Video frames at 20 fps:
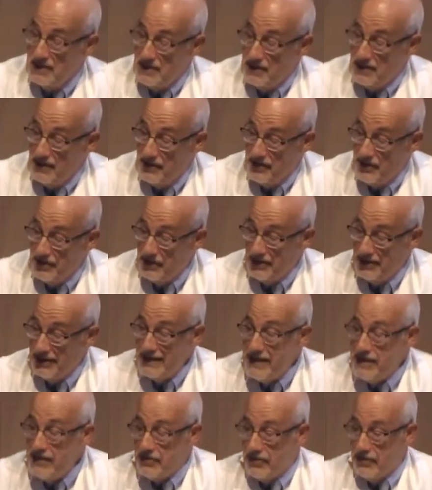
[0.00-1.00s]
the
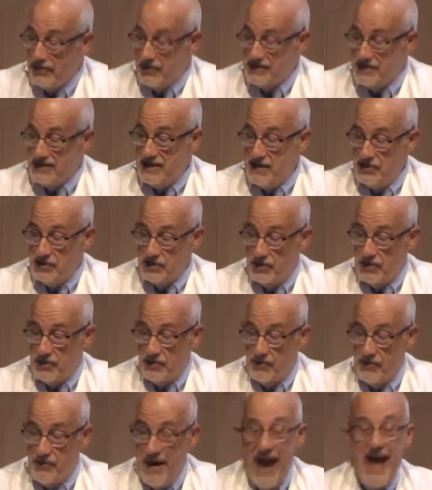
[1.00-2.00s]
leader, the teacher, the
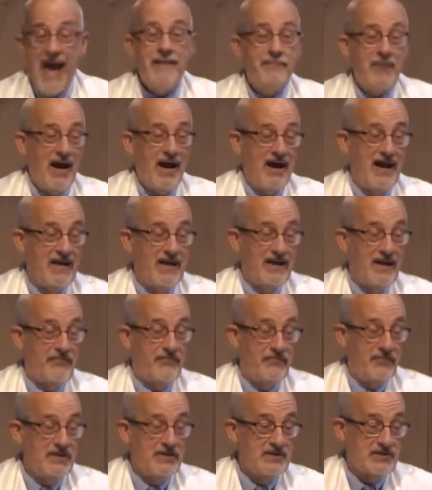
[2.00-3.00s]
rabbi of
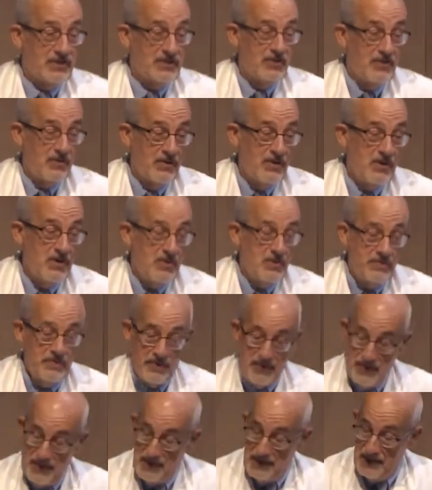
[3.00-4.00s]
this group,
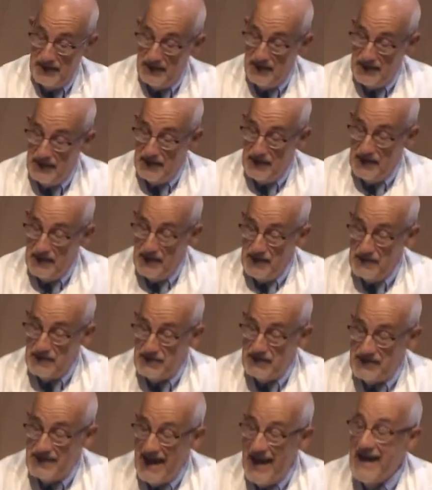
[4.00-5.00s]
to
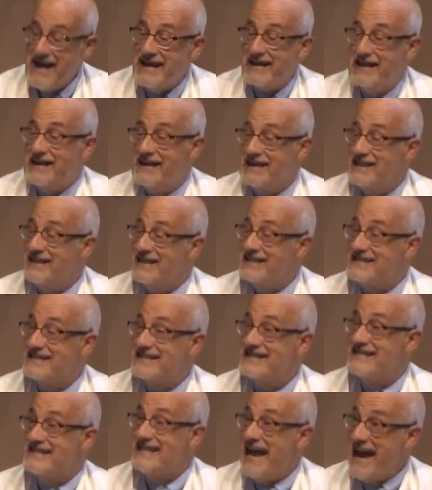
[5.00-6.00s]
take on this
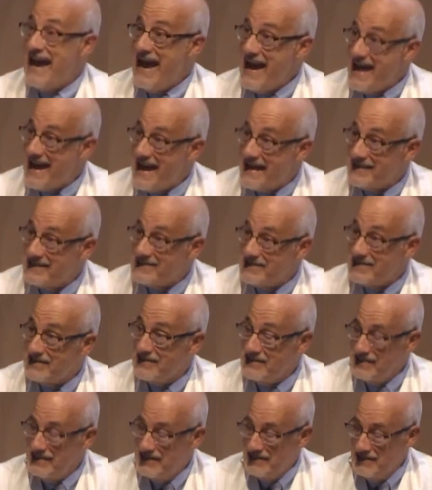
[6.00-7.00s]
task
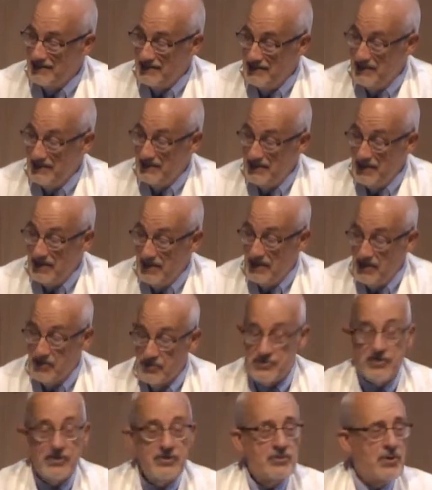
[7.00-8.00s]
was
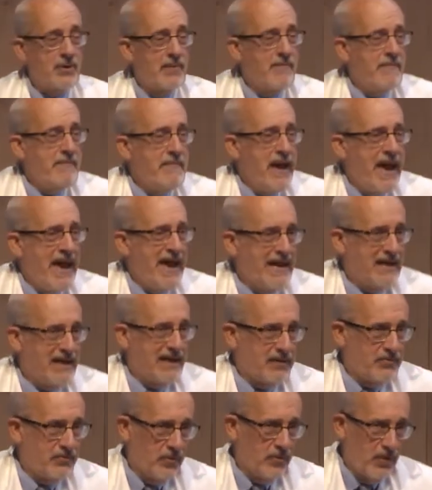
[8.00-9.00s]
a dramatic
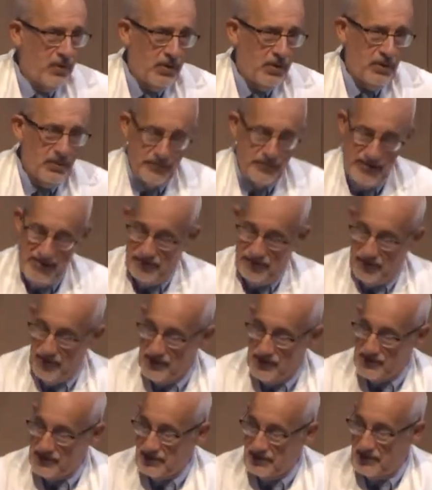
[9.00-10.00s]
role
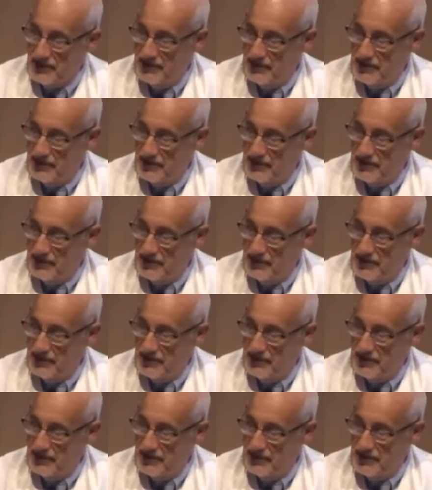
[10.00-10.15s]
reversal.